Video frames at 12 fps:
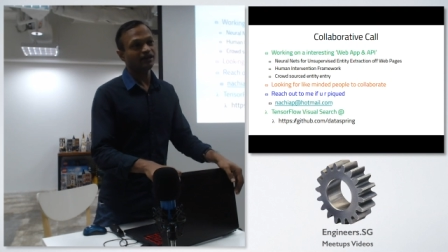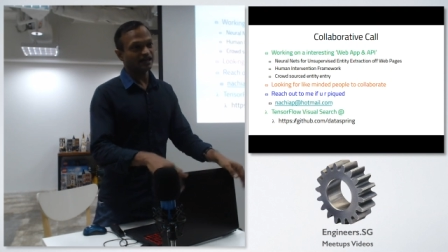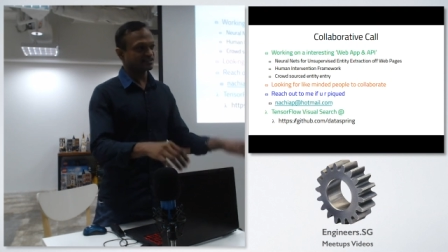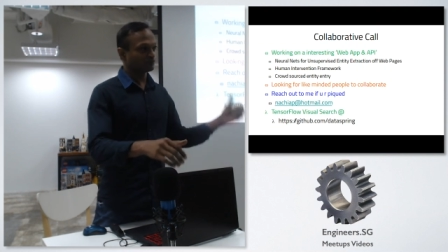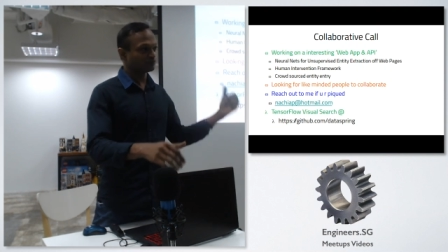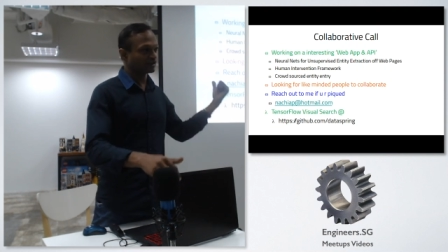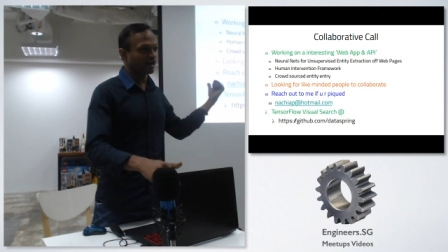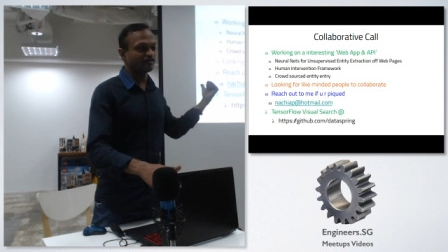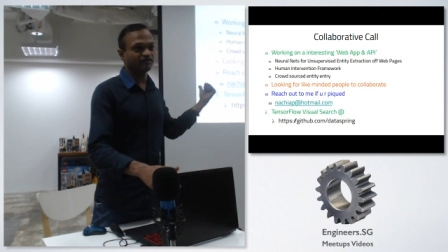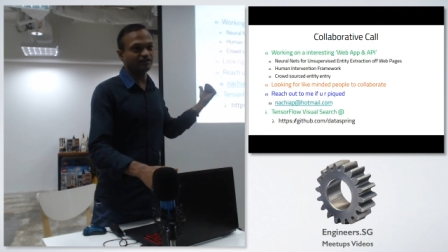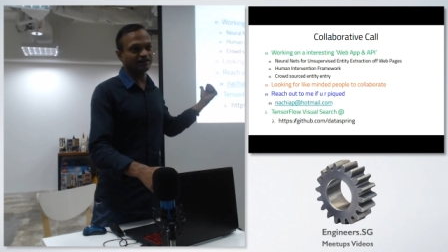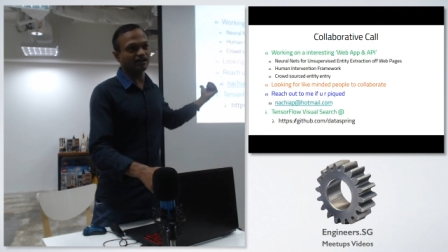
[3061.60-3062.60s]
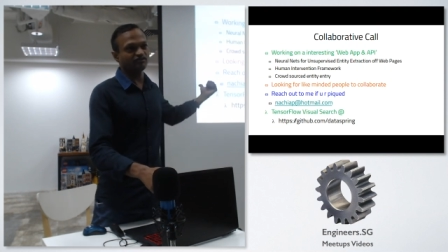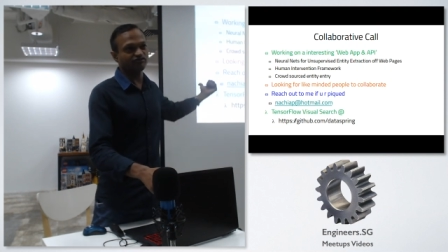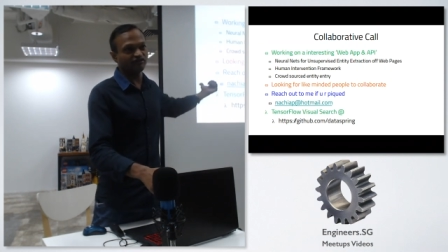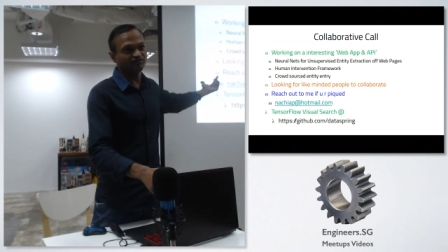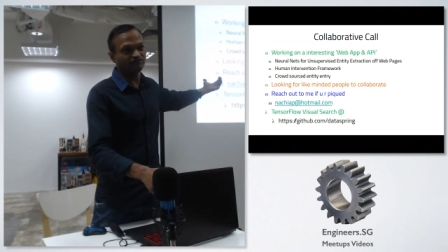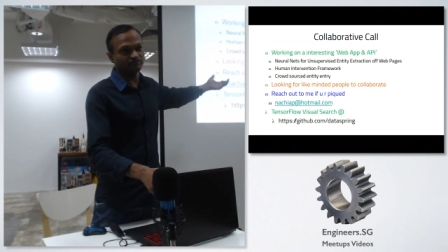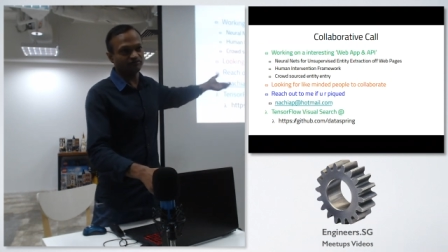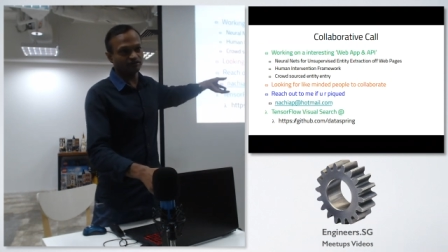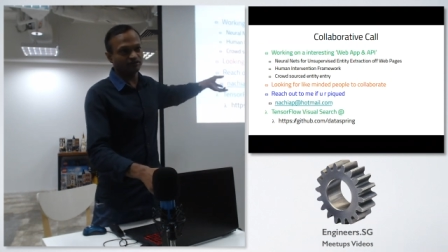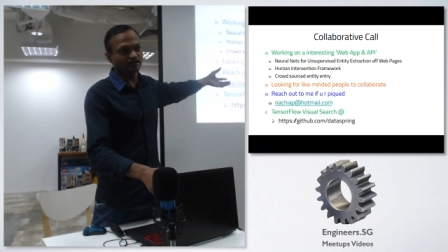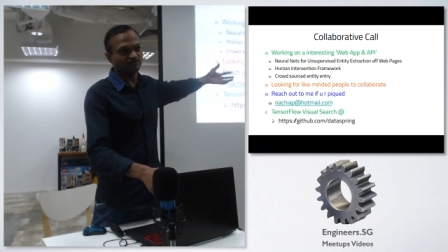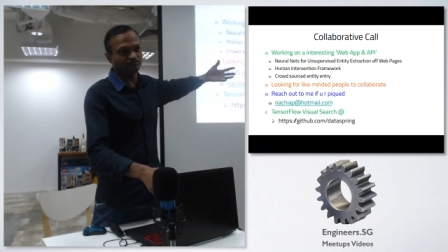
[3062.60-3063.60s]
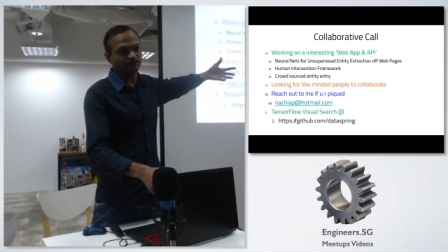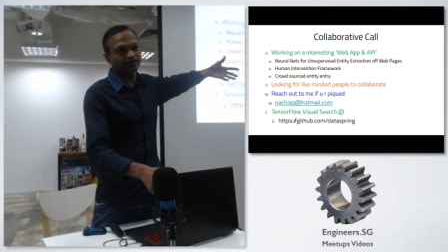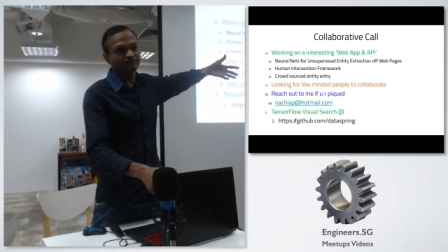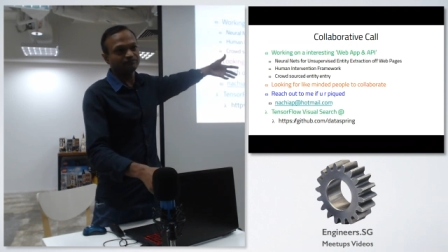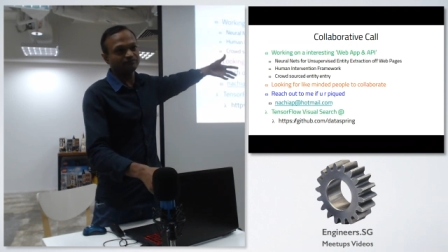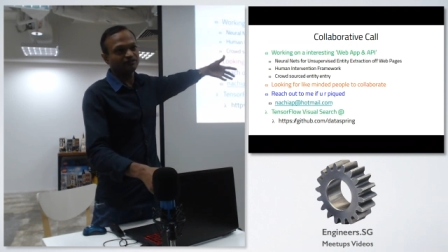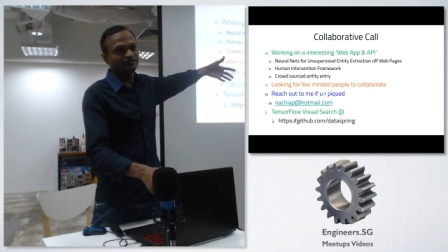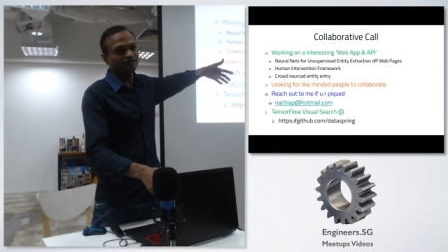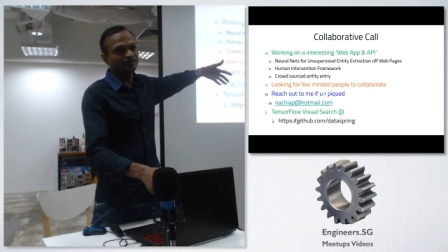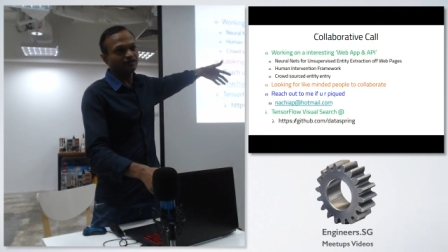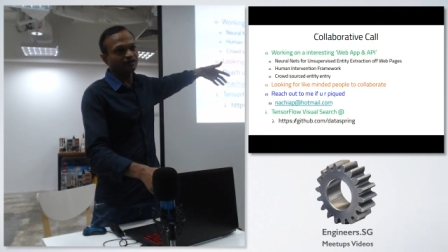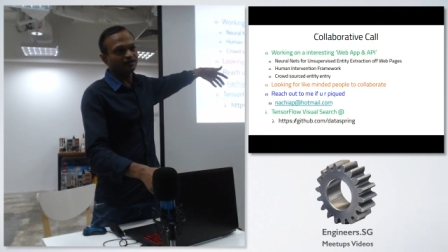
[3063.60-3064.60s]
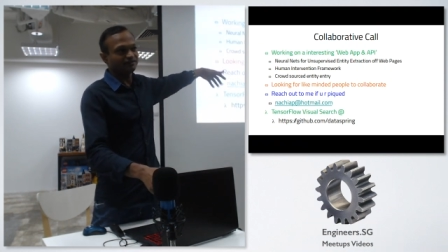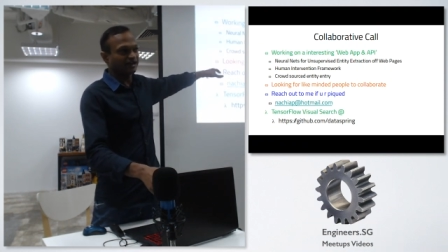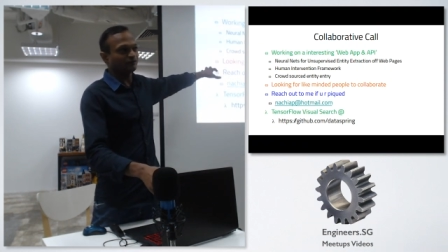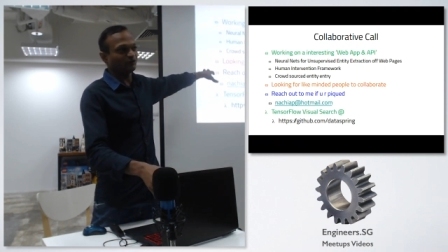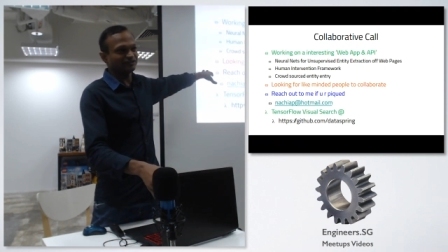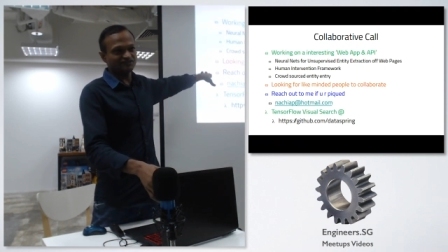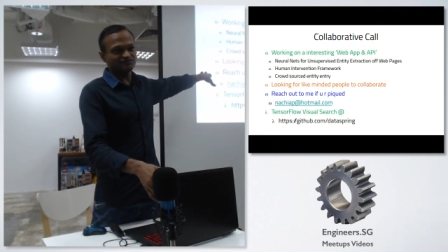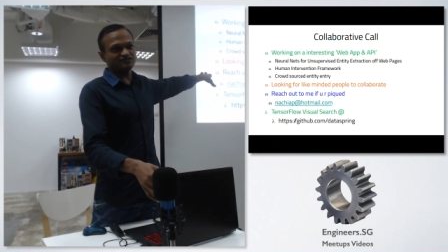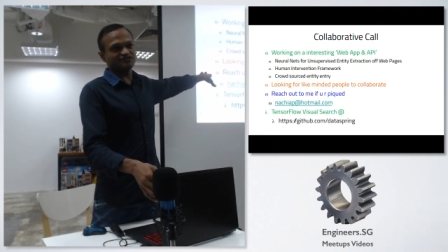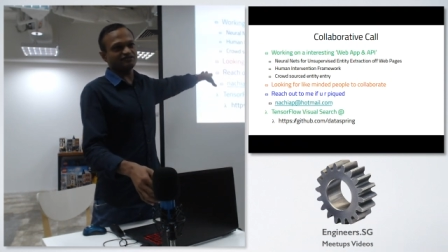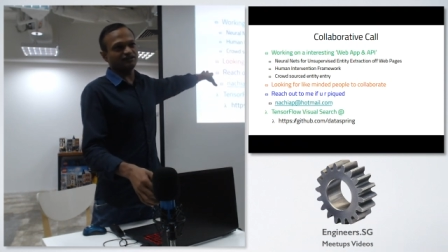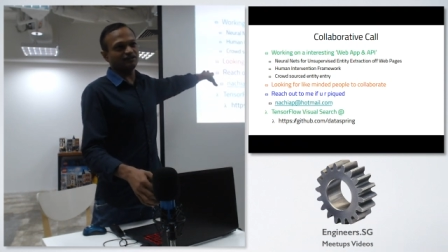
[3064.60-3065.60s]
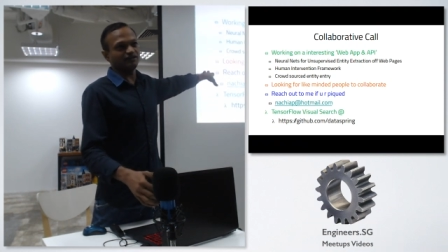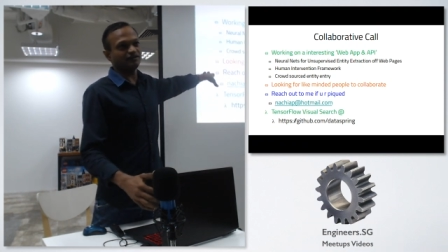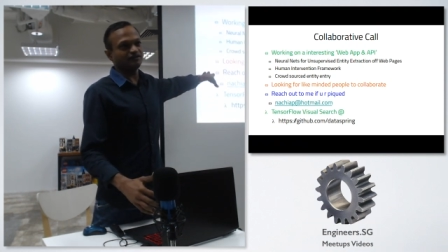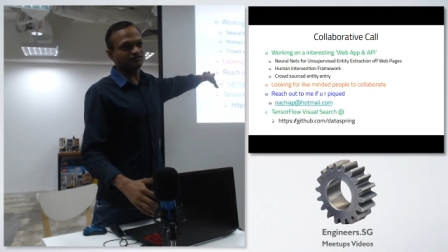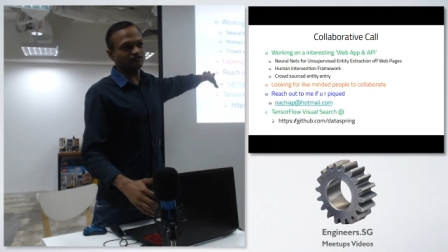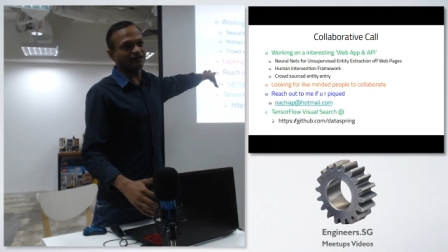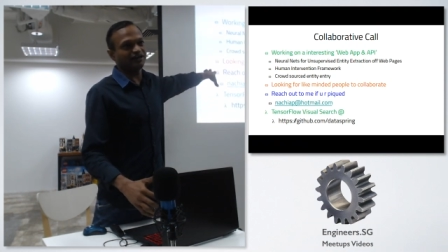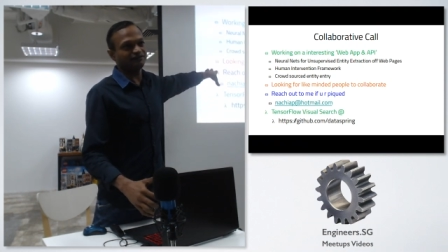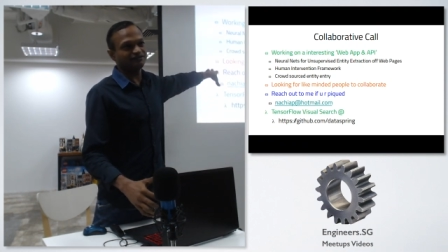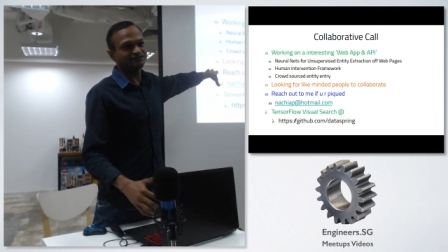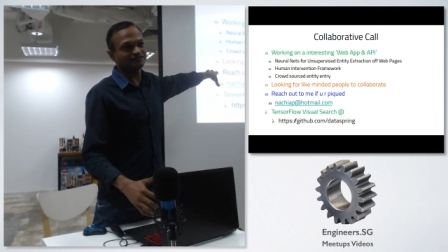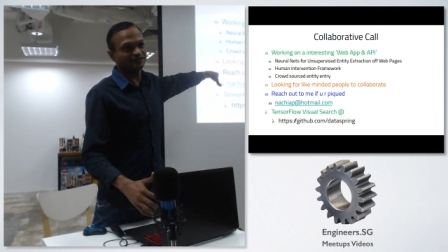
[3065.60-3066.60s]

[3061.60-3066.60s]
except clar Clarifai, Clarifai that one gives uh, a trial. So